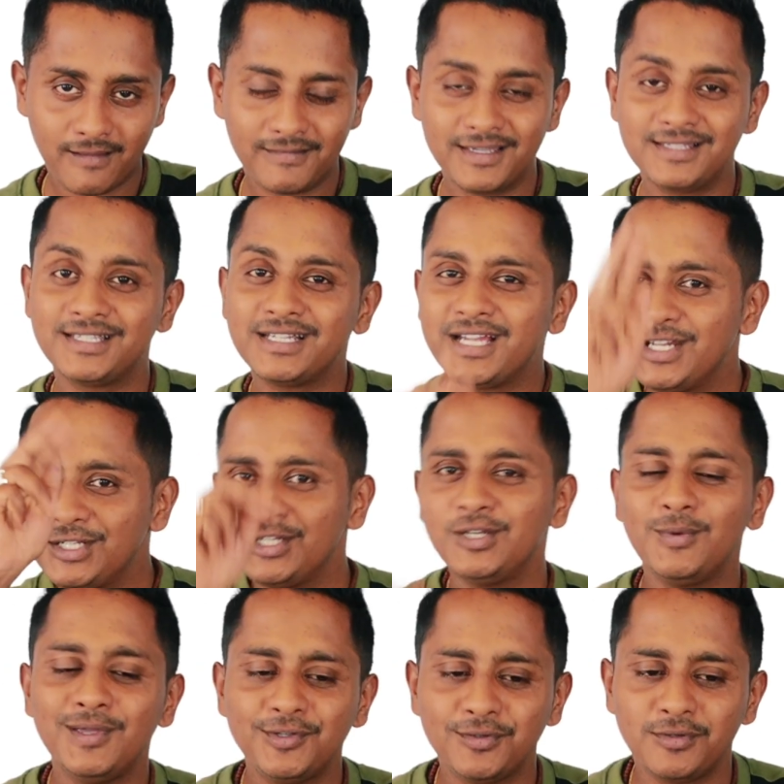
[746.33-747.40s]
is a
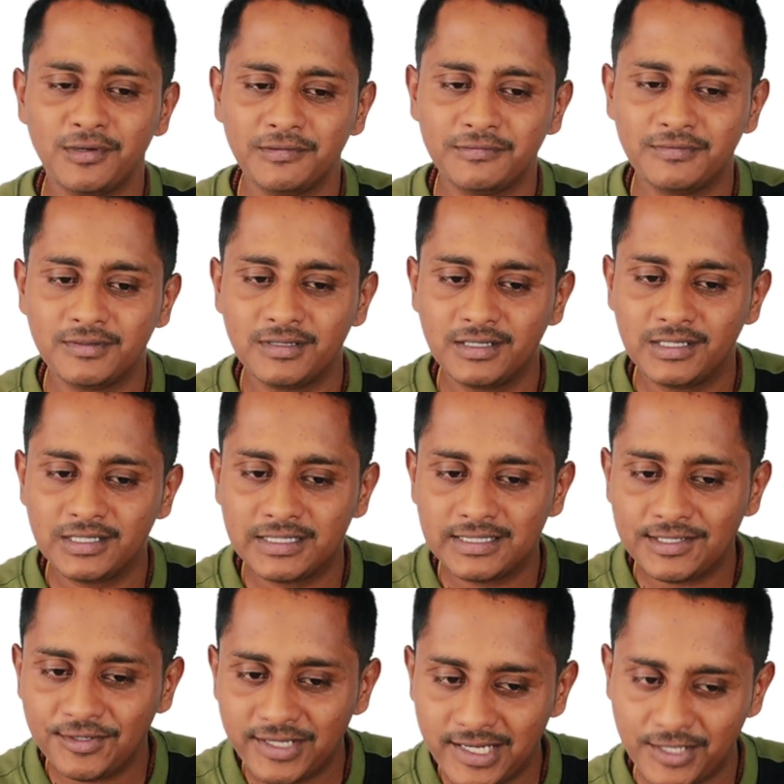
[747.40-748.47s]
continuation of
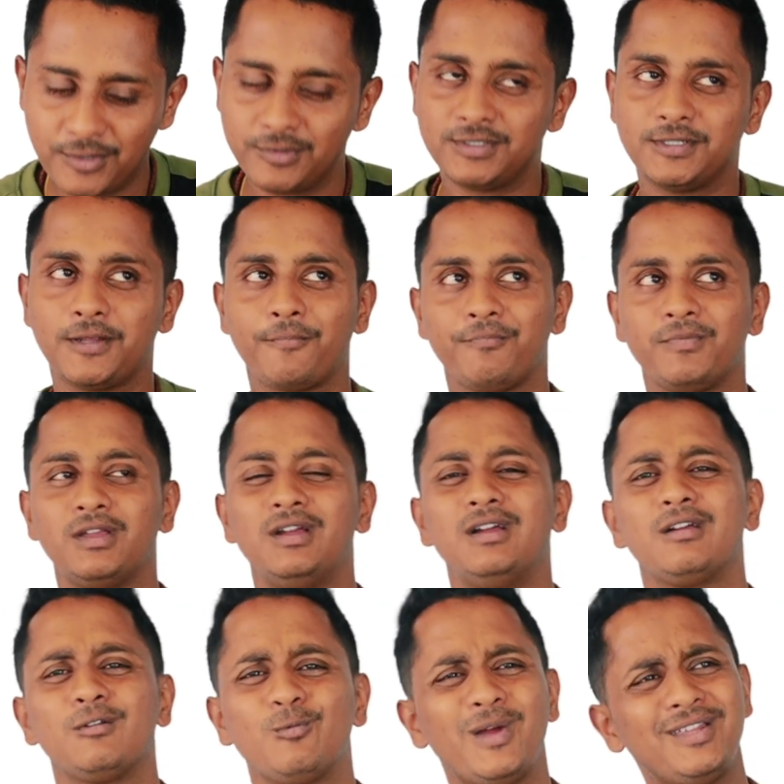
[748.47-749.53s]
really good.
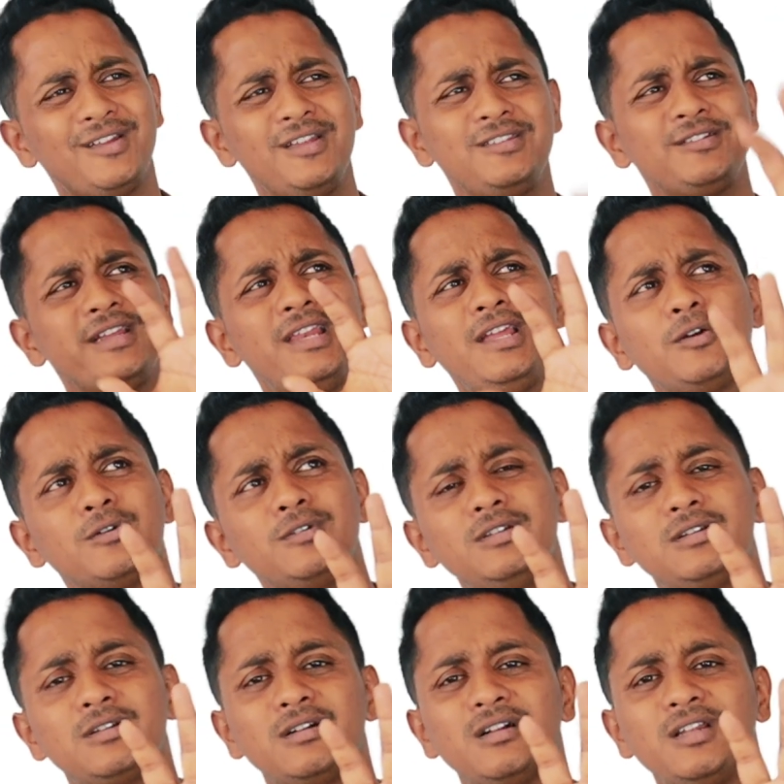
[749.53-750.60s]
Weather is really good.
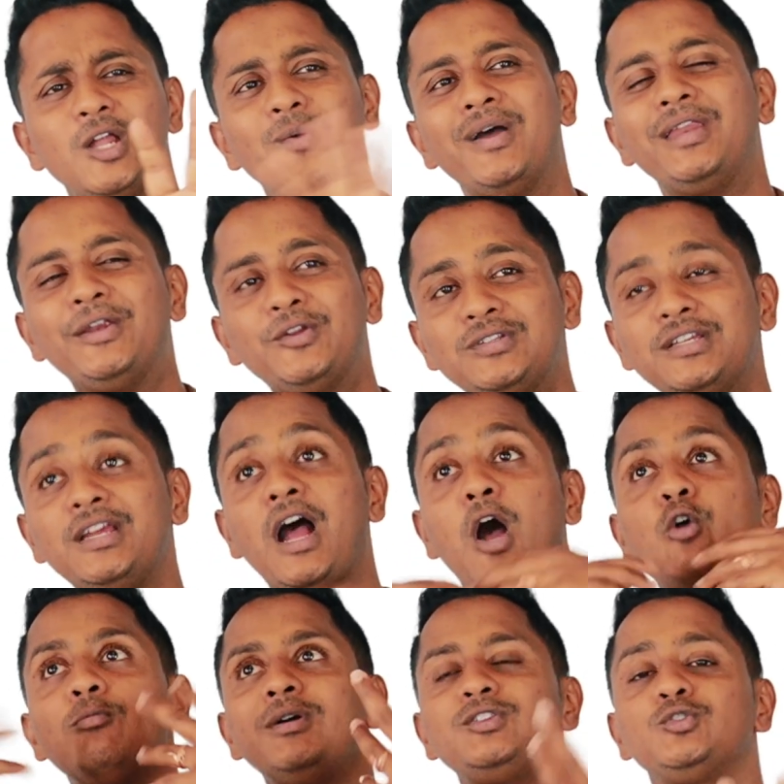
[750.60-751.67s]
Now, I need to say
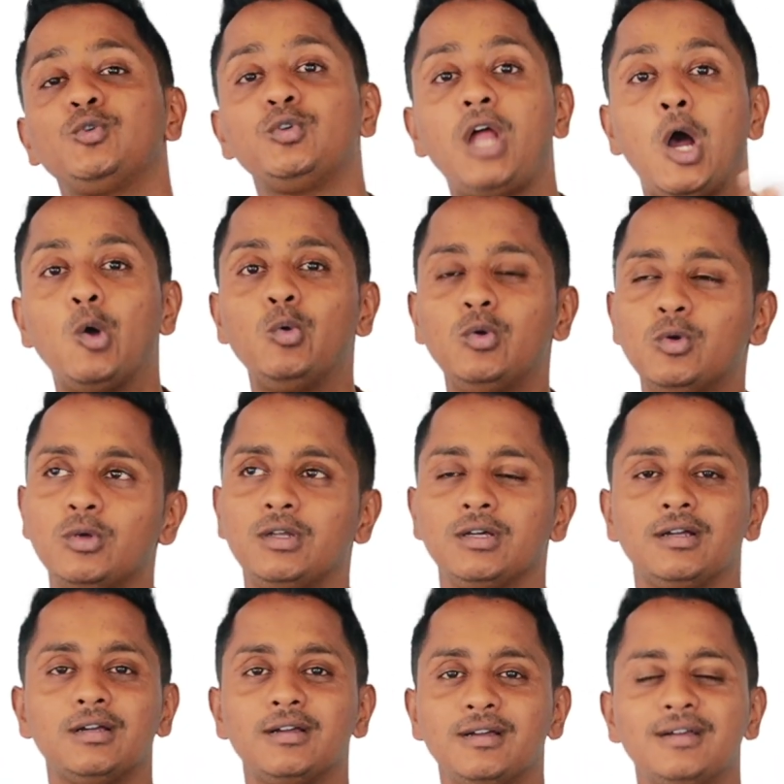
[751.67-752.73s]
how much good, how good,
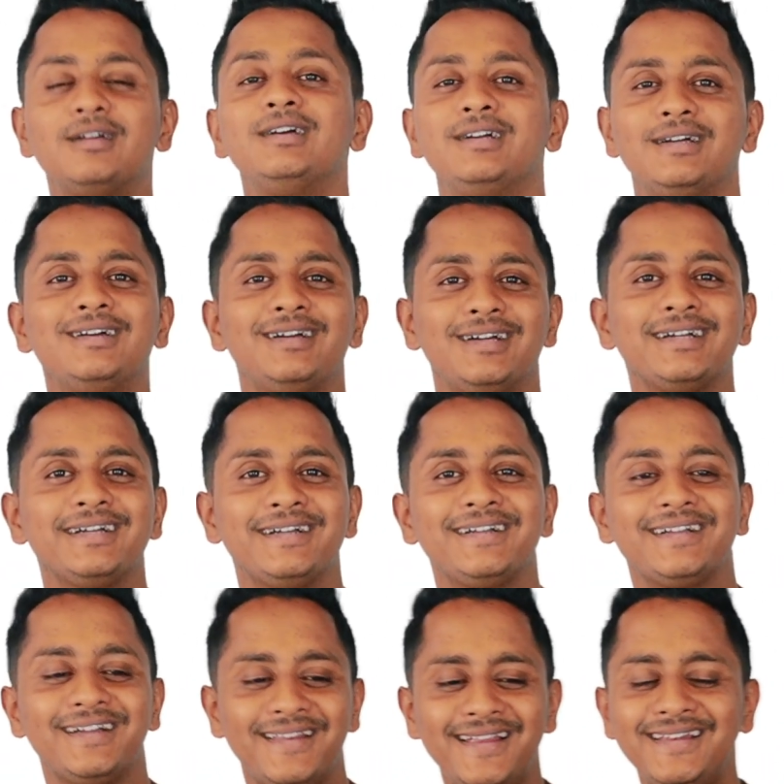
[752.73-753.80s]

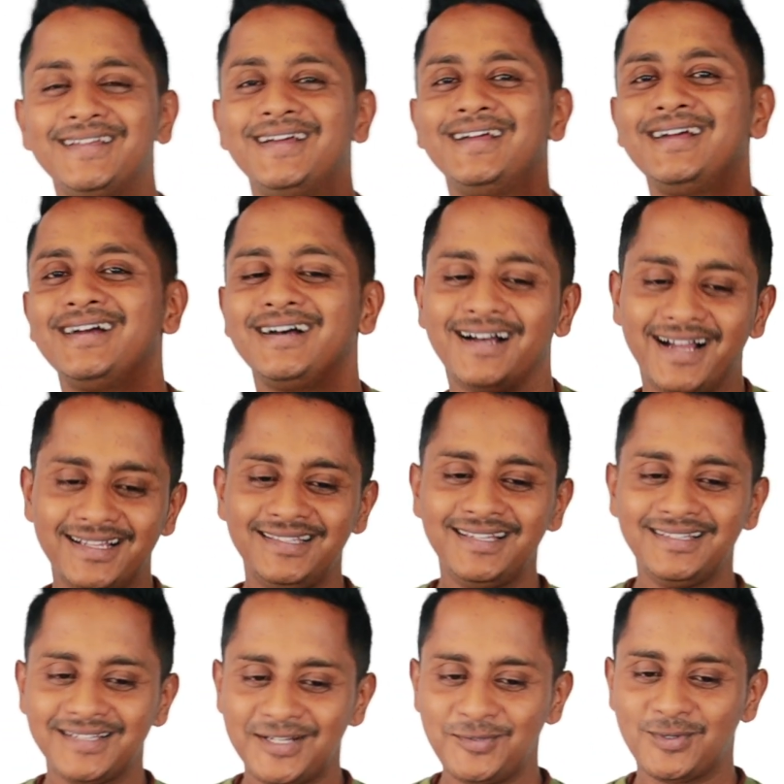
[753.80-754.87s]
correct? I
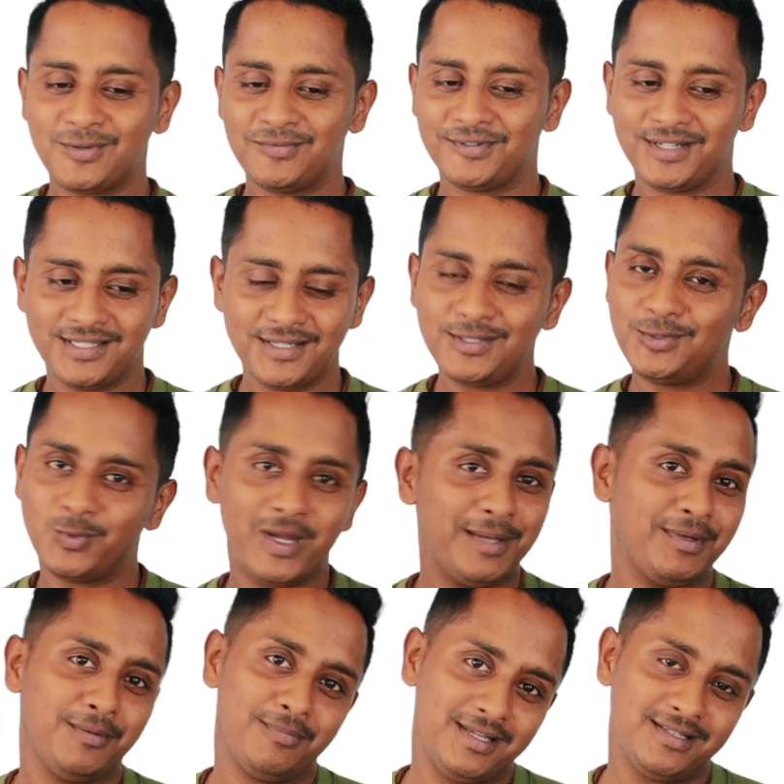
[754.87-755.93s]
think that is one of the reasons why
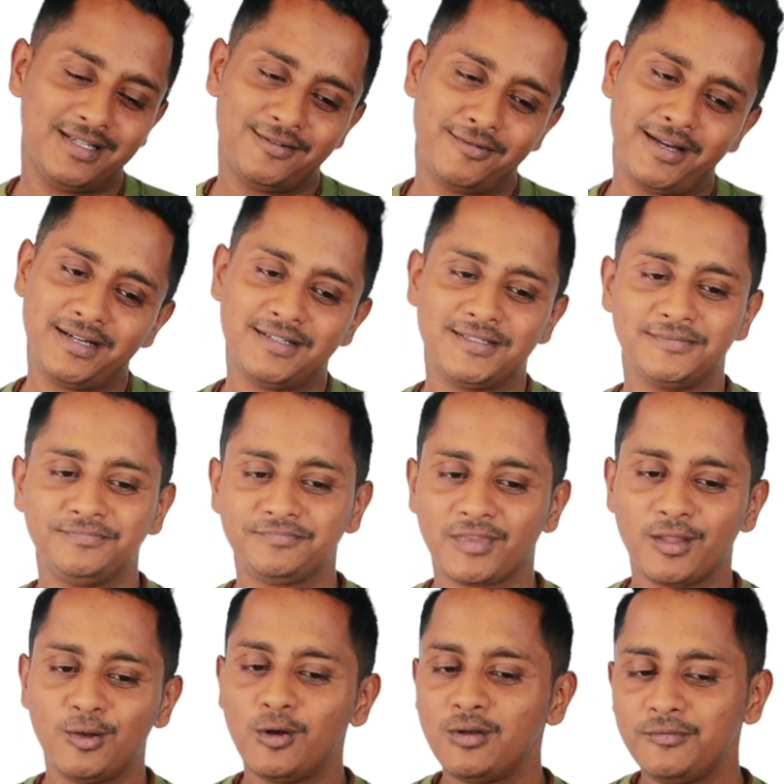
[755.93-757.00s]
my place attracts
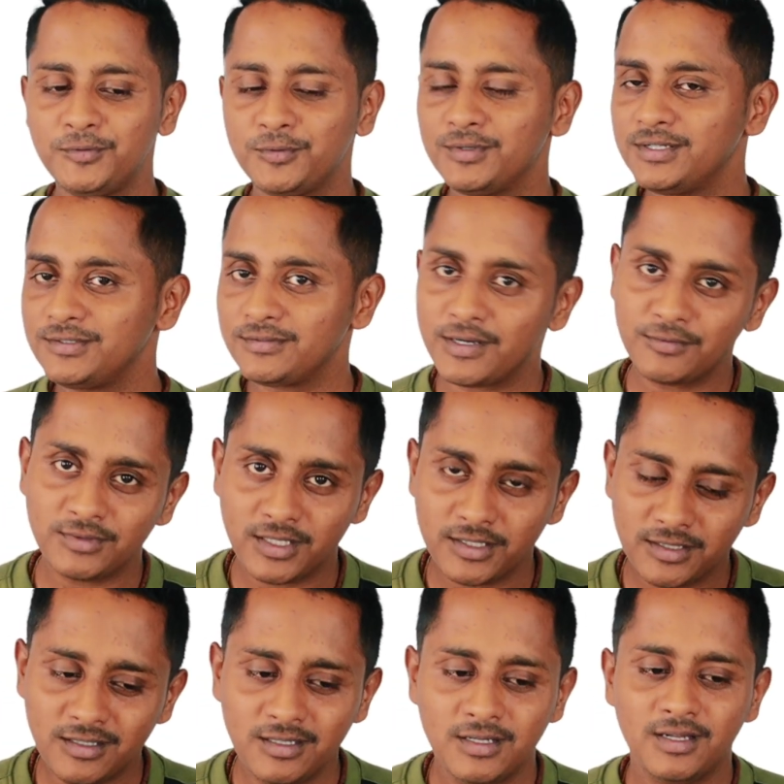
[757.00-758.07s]
a lot of tourists around the
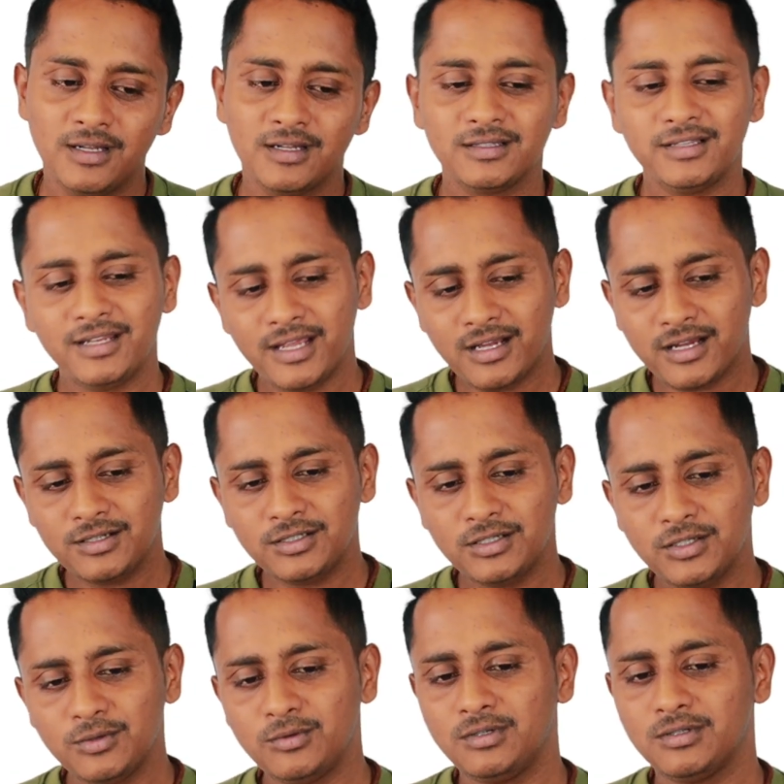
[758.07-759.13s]
year. Then I
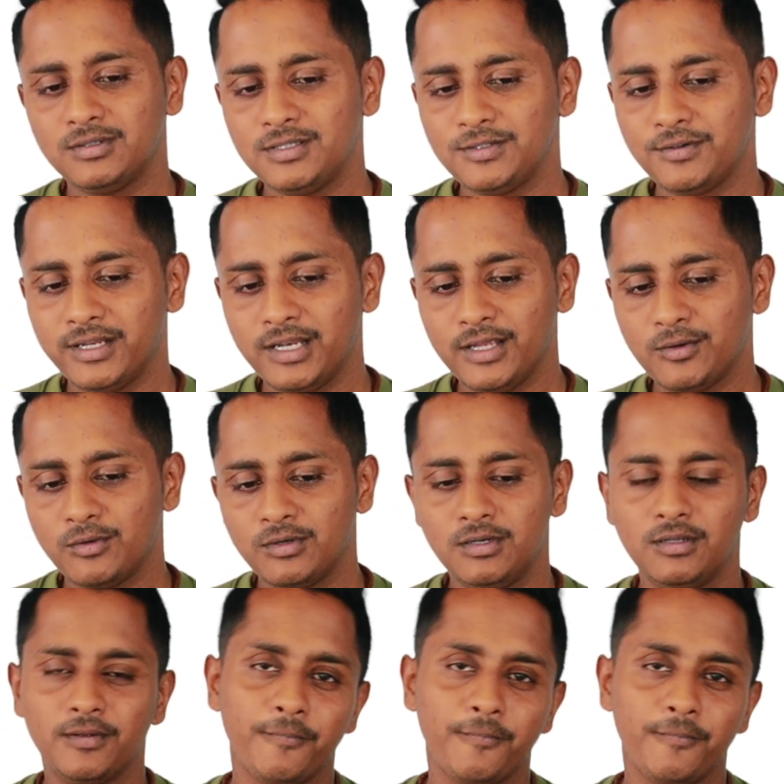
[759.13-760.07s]
continued this really good